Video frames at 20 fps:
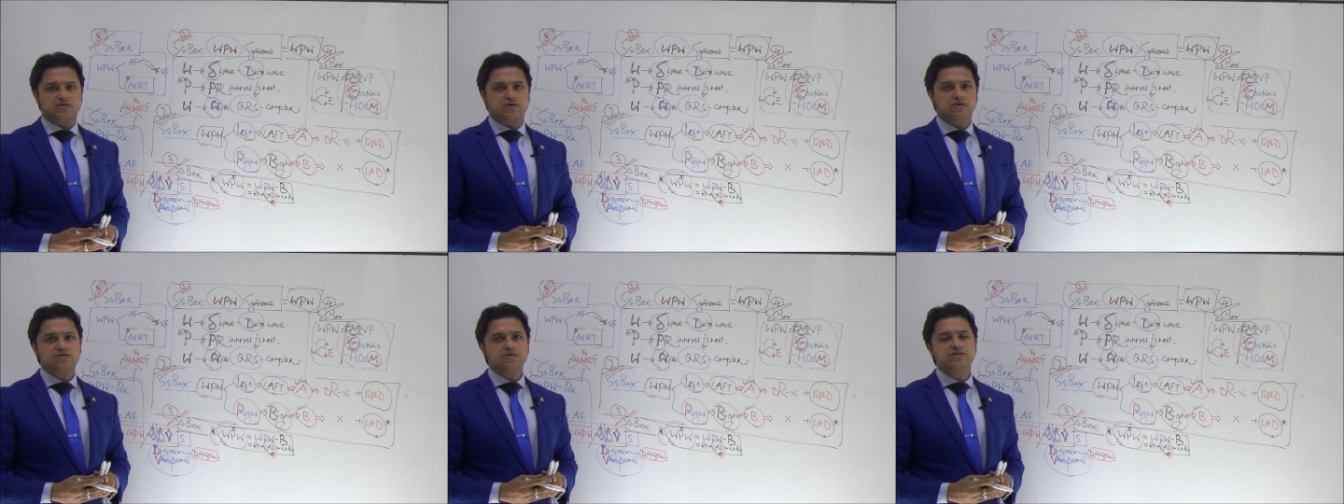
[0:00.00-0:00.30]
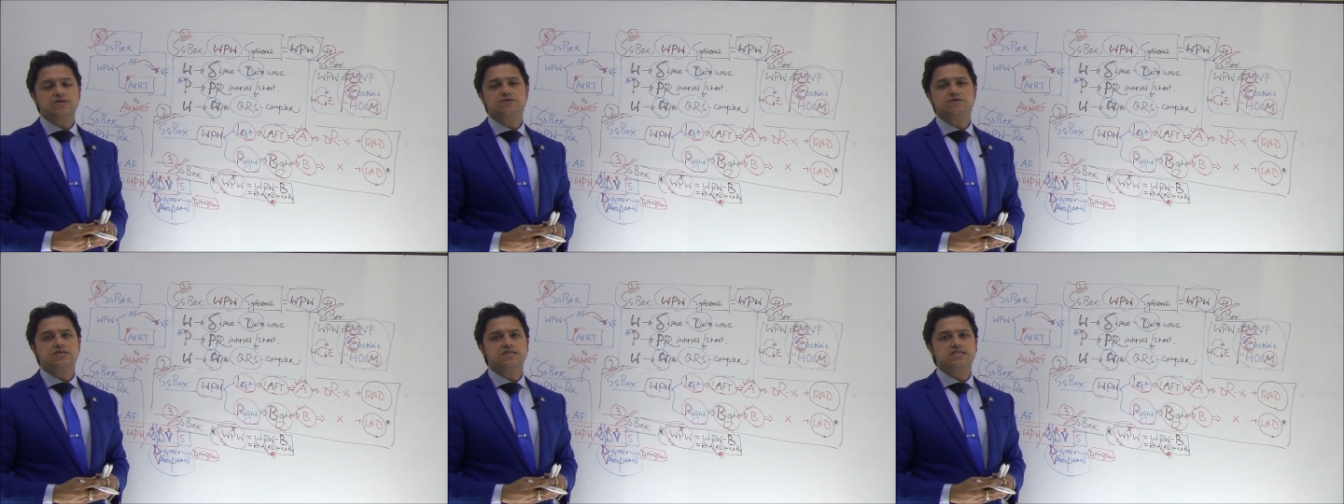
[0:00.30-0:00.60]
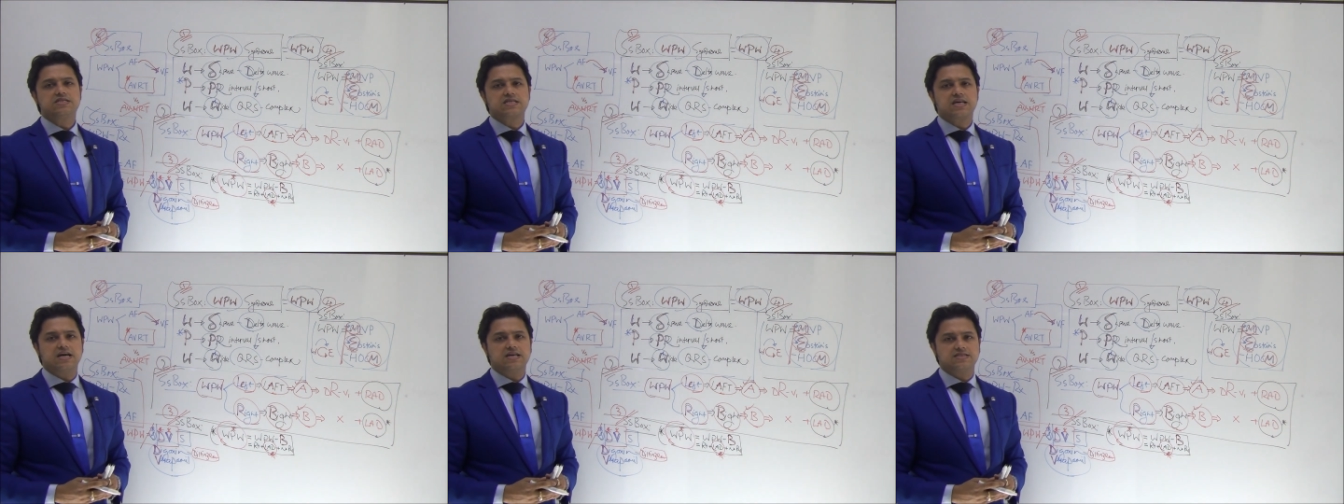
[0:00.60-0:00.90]
Already we
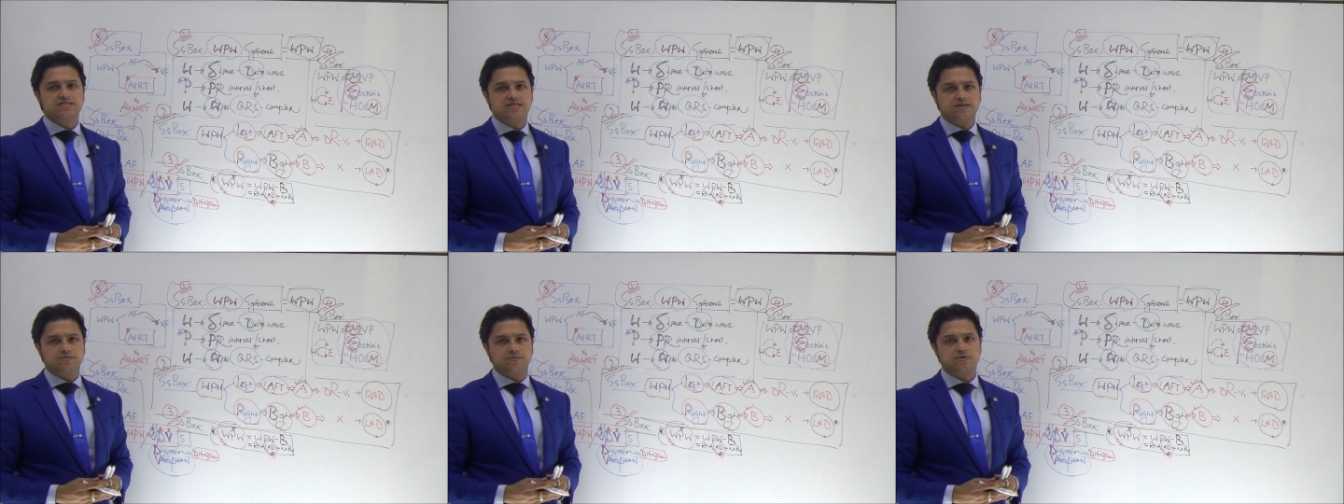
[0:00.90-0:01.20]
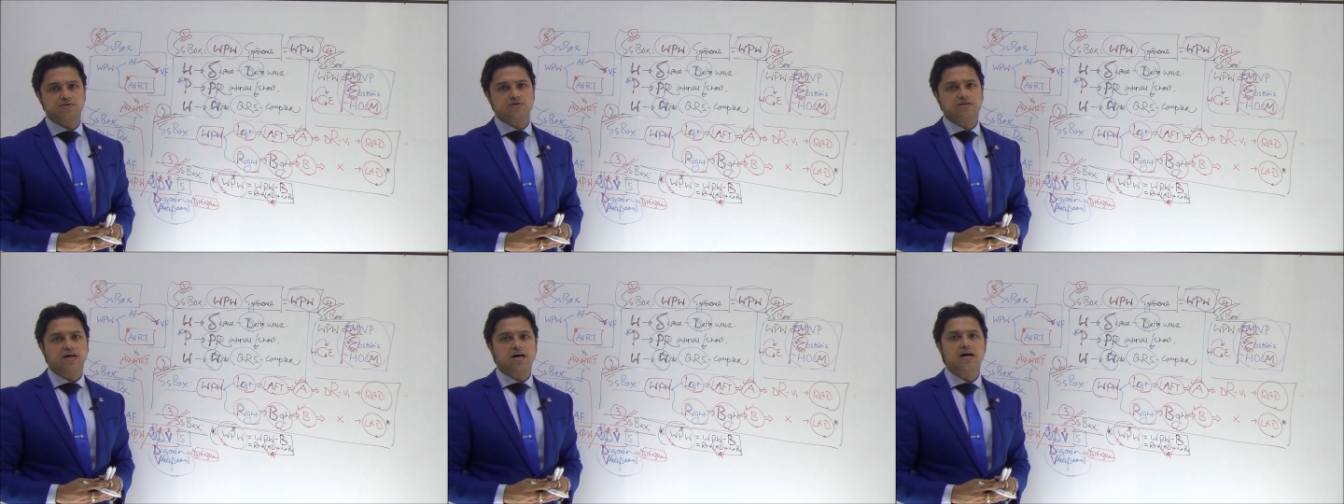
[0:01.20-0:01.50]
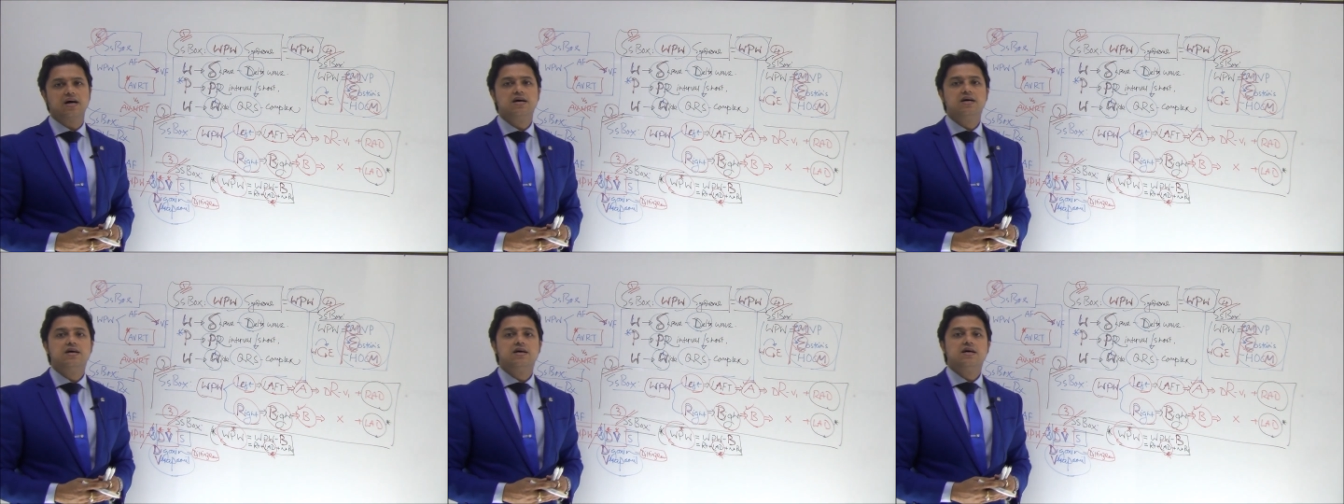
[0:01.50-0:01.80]
discussed about
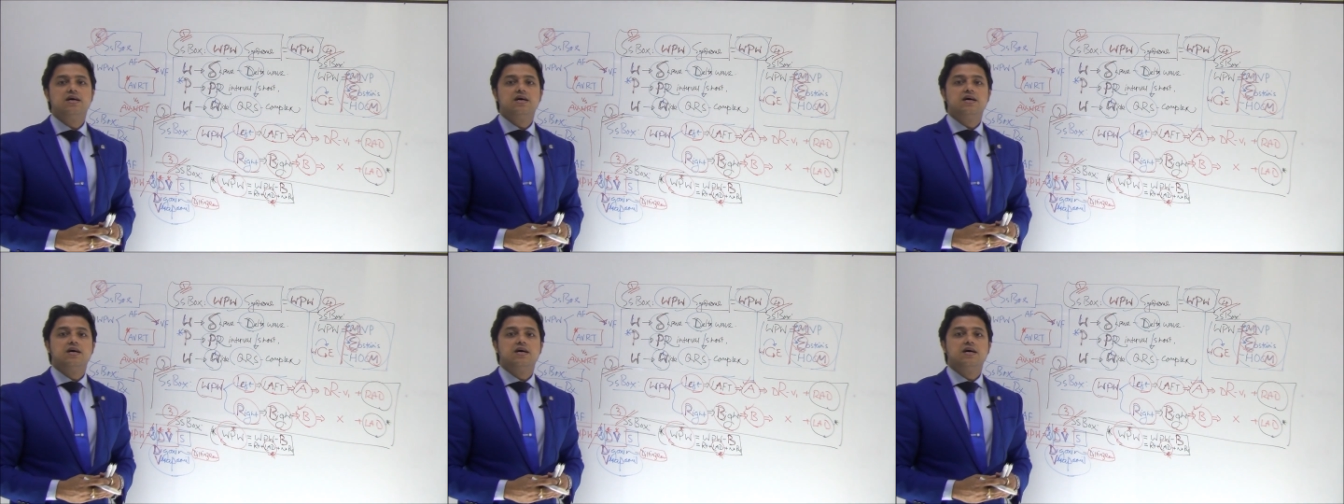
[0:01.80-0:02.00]
the